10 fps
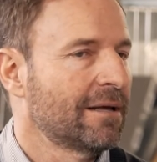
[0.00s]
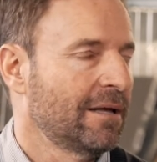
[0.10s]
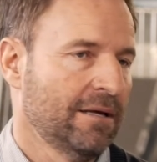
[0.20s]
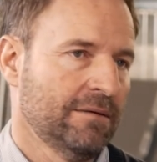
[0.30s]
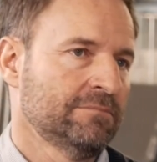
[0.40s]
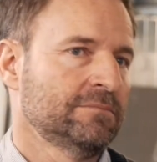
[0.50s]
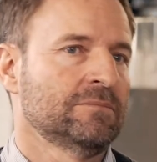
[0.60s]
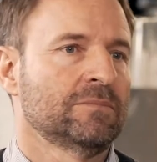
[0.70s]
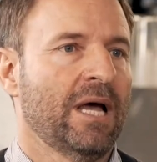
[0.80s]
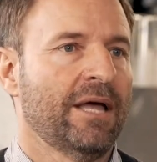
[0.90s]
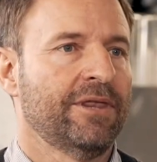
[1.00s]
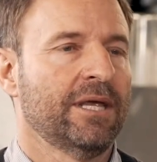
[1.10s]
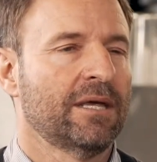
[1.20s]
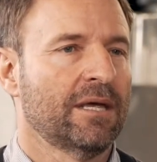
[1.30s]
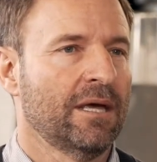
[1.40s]
Um, I
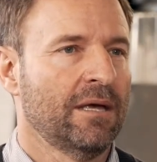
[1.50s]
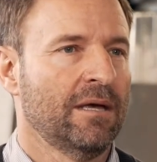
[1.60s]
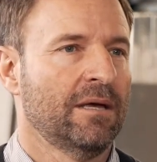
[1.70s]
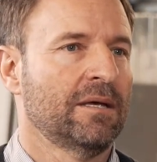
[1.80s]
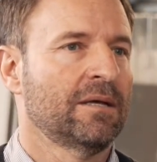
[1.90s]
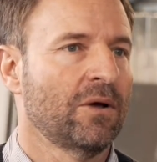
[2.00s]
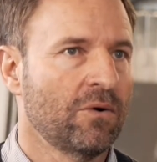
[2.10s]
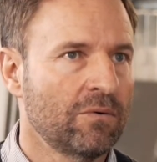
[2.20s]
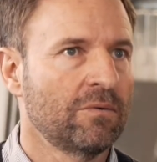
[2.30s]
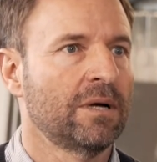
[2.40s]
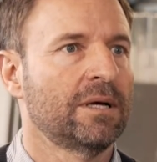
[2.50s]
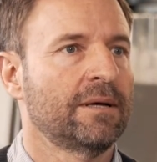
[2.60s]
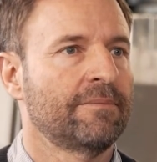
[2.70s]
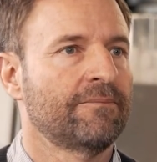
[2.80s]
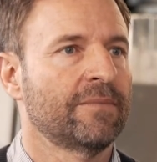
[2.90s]
think, uh, you know,
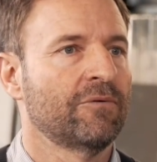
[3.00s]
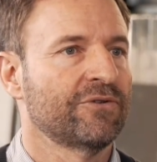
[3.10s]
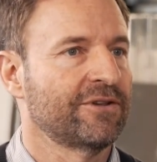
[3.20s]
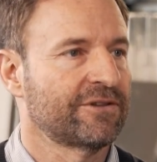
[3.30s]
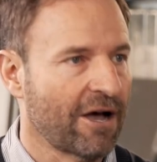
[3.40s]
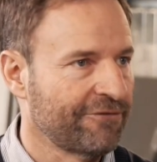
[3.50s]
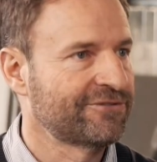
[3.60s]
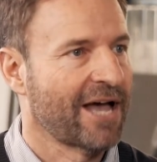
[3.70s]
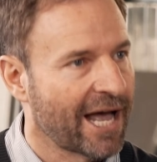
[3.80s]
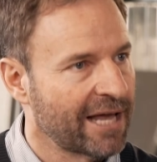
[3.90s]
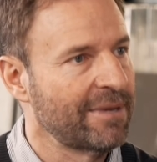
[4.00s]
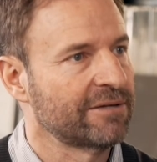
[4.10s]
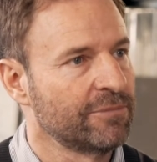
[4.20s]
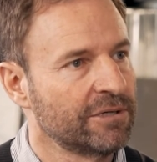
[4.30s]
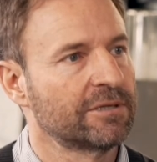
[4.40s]
um, it was a tough time
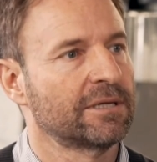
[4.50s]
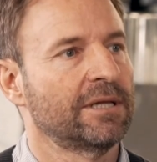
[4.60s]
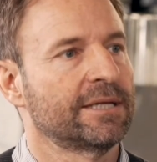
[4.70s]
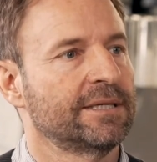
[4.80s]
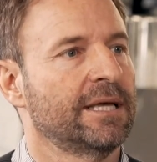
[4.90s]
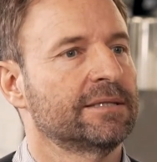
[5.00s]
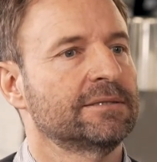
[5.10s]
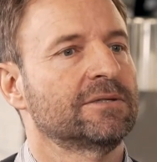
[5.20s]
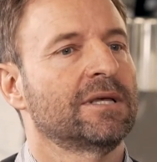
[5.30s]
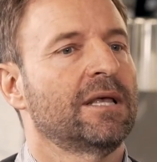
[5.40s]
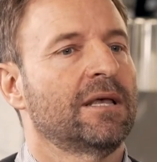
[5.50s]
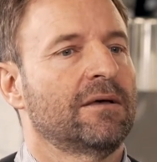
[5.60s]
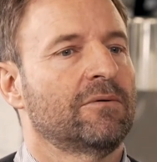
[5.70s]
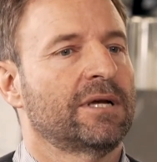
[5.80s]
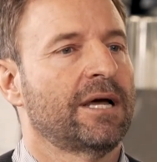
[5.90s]
at Miracle at the end
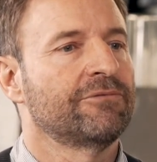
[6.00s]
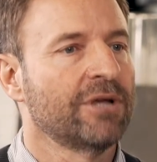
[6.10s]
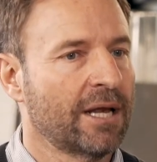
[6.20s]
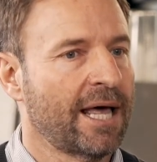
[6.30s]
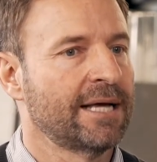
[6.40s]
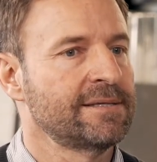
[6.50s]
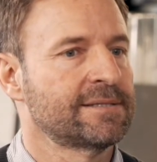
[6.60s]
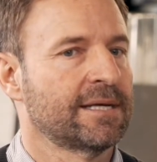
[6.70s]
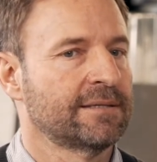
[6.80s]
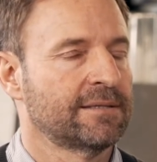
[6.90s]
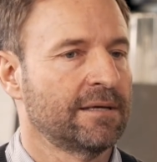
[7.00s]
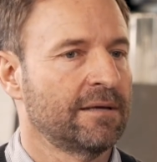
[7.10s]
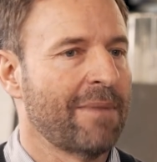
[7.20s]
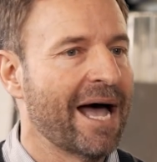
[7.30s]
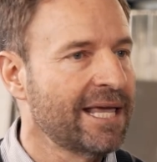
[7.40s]
when I realized that
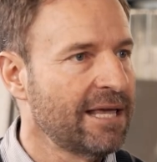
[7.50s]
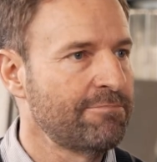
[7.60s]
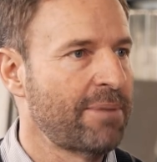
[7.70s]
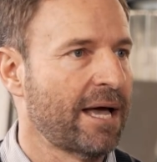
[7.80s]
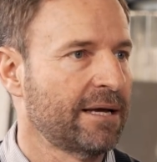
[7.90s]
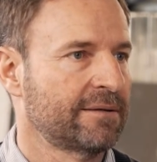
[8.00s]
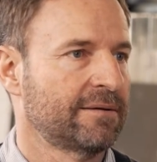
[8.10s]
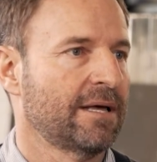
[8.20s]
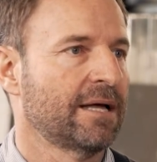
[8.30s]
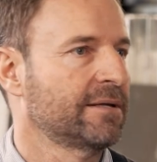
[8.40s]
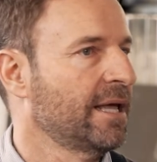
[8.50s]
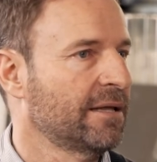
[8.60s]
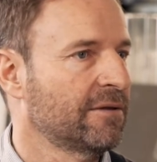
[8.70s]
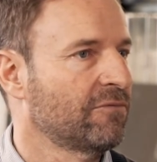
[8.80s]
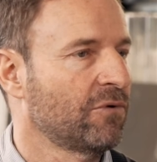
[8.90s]
uh, my impact at the
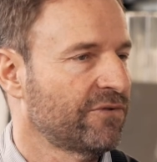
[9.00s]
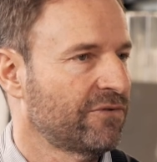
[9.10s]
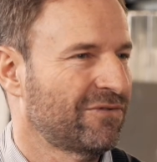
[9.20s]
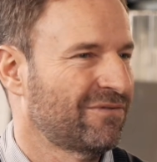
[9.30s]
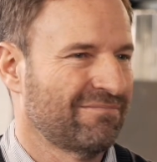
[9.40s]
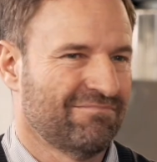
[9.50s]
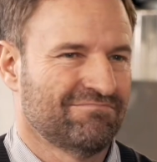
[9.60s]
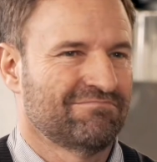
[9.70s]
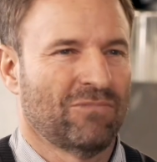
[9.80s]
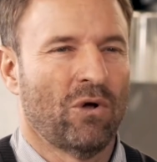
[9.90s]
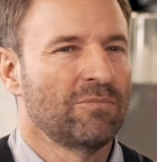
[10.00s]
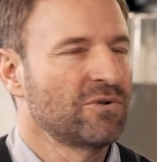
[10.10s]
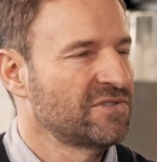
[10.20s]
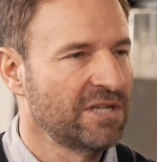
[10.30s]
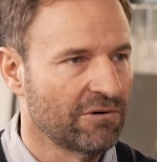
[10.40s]
end was
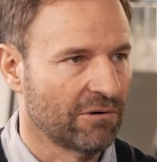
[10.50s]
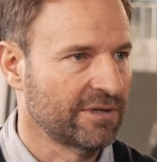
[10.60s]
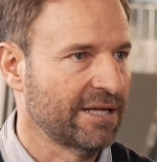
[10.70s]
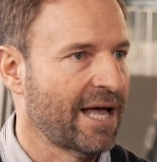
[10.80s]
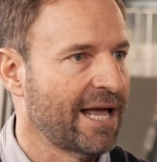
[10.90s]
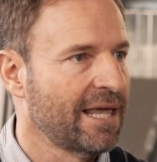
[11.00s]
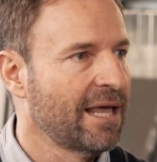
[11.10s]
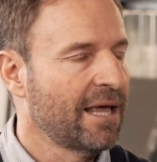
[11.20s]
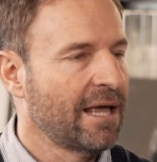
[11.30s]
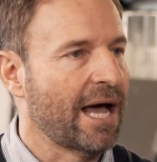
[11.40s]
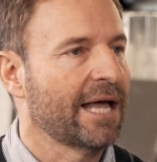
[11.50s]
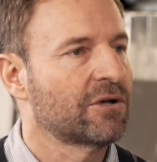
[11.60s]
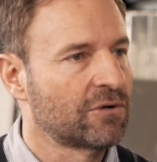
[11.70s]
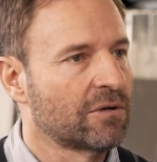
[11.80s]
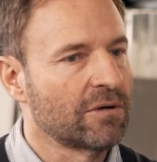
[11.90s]
almost zero, that, I, I,
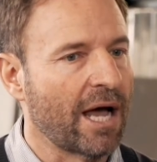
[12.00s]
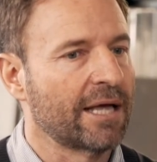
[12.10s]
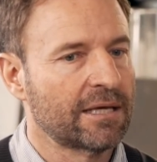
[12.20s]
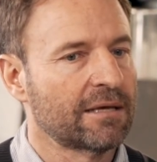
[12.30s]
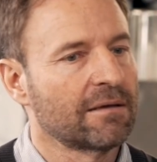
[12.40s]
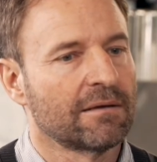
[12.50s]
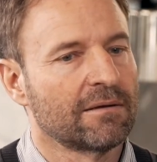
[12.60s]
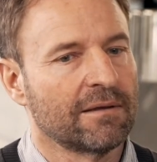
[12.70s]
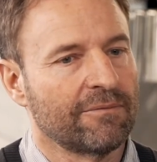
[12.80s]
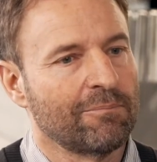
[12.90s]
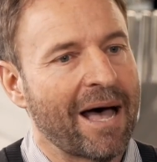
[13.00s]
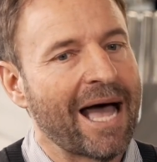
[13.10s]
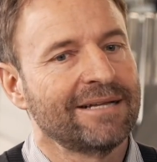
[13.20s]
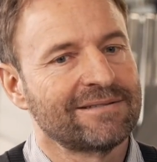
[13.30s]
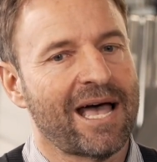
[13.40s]
I, that
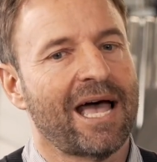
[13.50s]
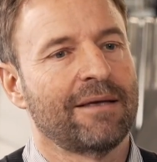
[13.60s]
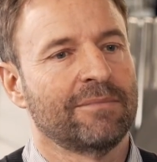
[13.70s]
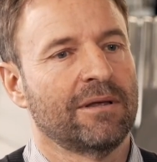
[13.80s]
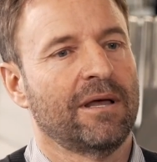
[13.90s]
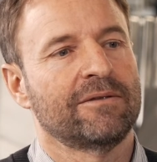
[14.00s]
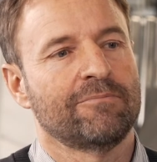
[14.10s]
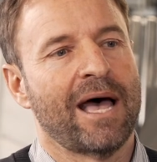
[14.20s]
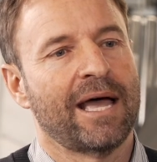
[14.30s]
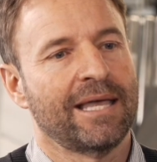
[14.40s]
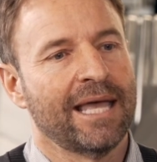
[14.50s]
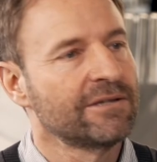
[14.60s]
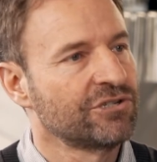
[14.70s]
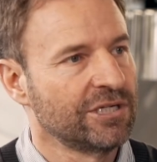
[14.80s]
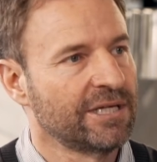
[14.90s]
my time and my
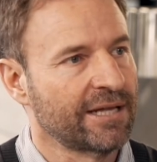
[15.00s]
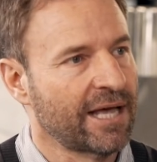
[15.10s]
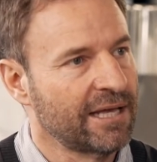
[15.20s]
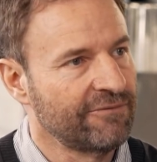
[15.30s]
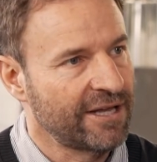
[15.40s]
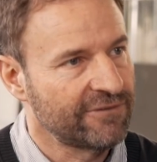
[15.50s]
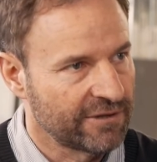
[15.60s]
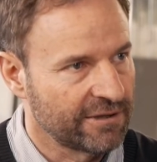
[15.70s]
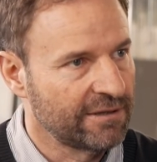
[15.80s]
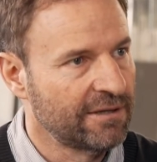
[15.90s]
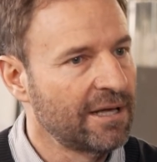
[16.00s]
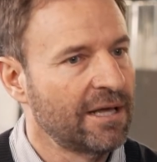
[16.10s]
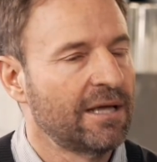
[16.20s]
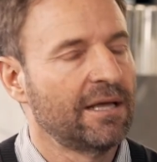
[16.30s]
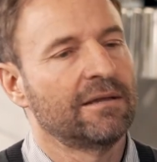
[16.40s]
energy that I invested in,
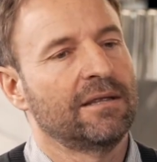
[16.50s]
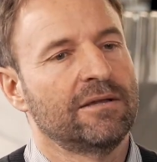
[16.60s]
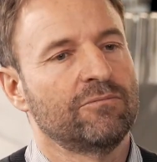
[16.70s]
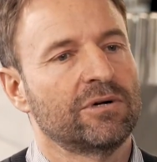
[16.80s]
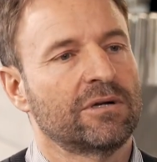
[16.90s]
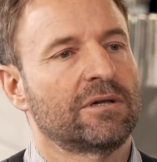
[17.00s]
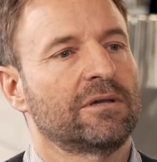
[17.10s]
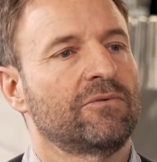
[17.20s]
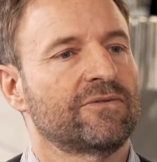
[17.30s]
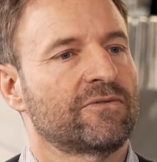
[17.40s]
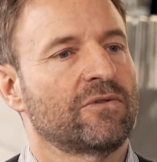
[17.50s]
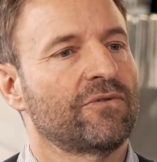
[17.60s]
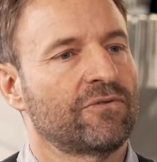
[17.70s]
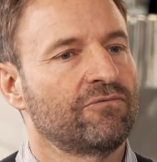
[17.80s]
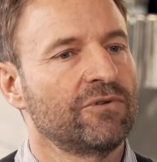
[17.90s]
in, in Miracle was
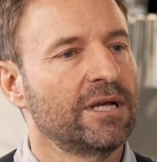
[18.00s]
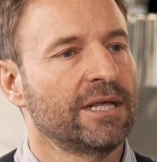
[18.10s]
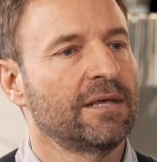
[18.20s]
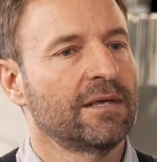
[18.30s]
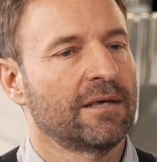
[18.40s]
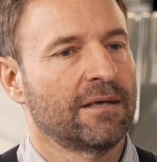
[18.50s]
not really